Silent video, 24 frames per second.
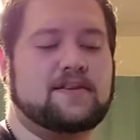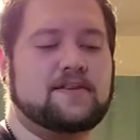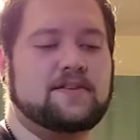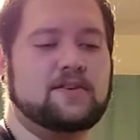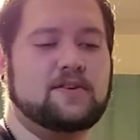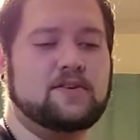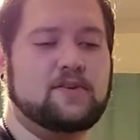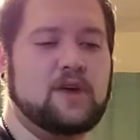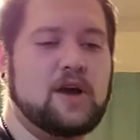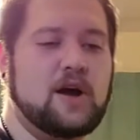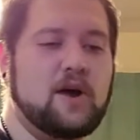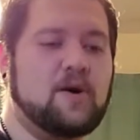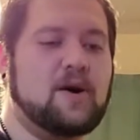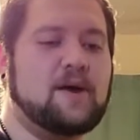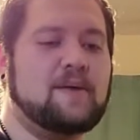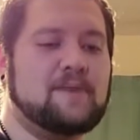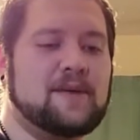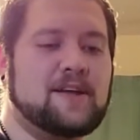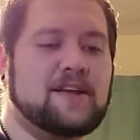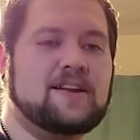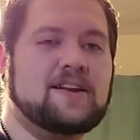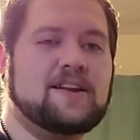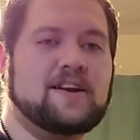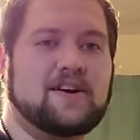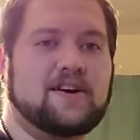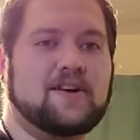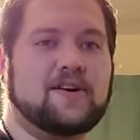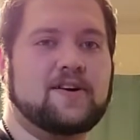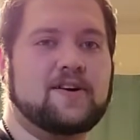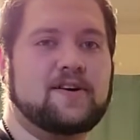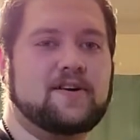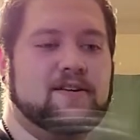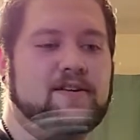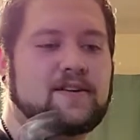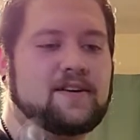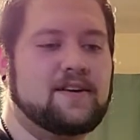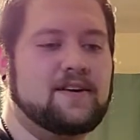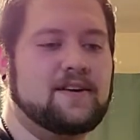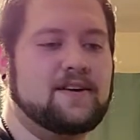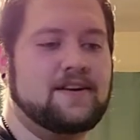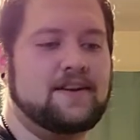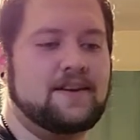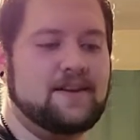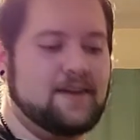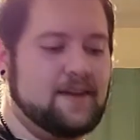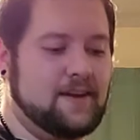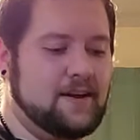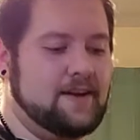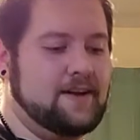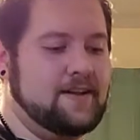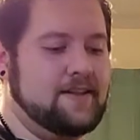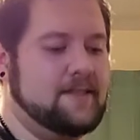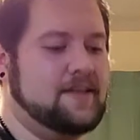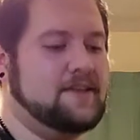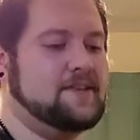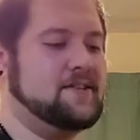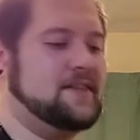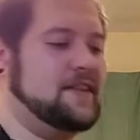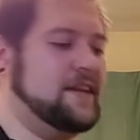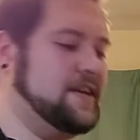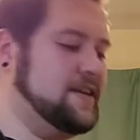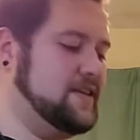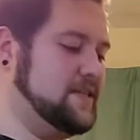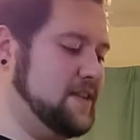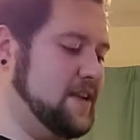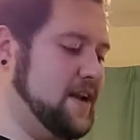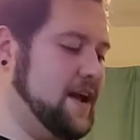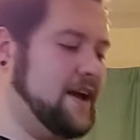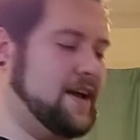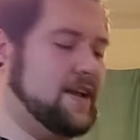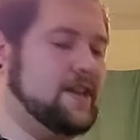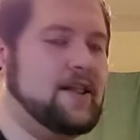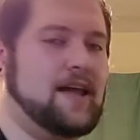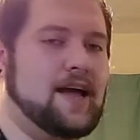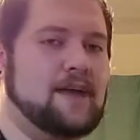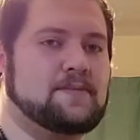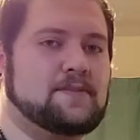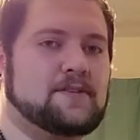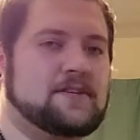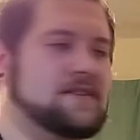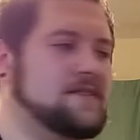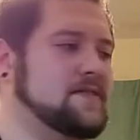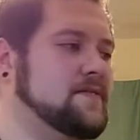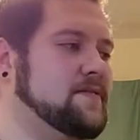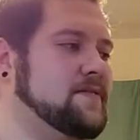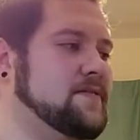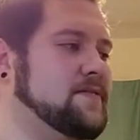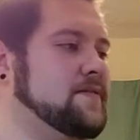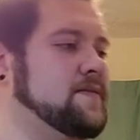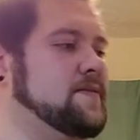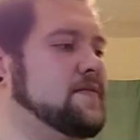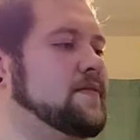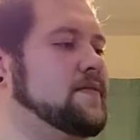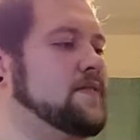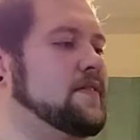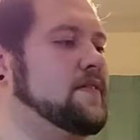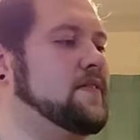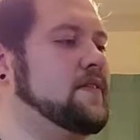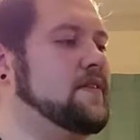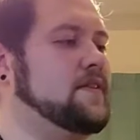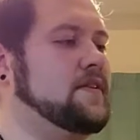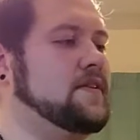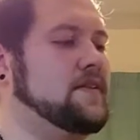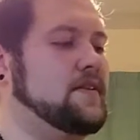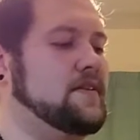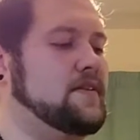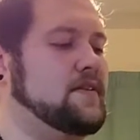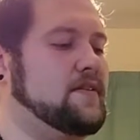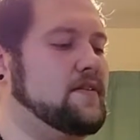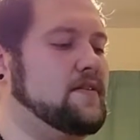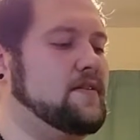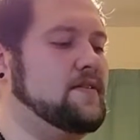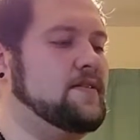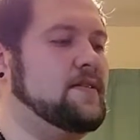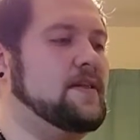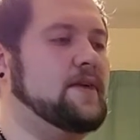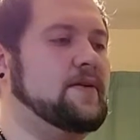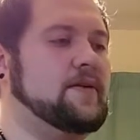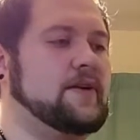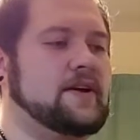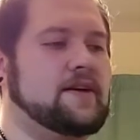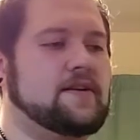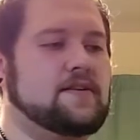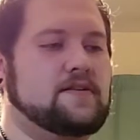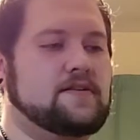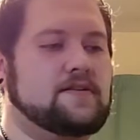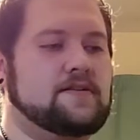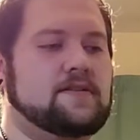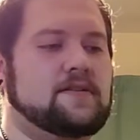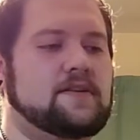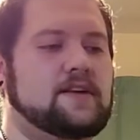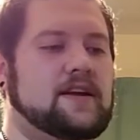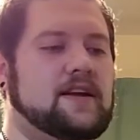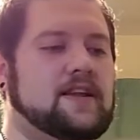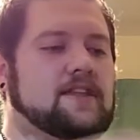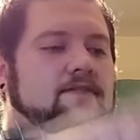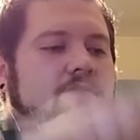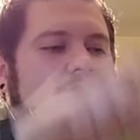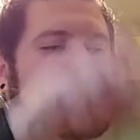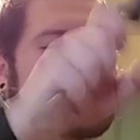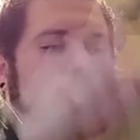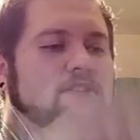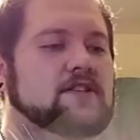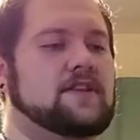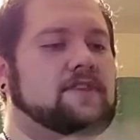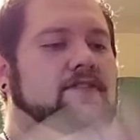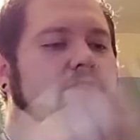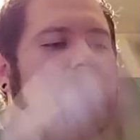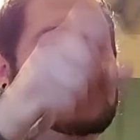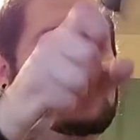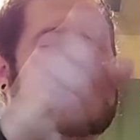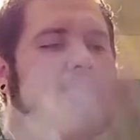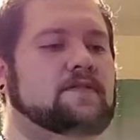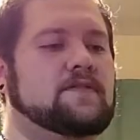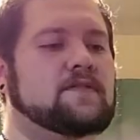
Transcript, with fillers: You know I'm hitting it hard, and this thing is not collapsing. There we go. I got the first level.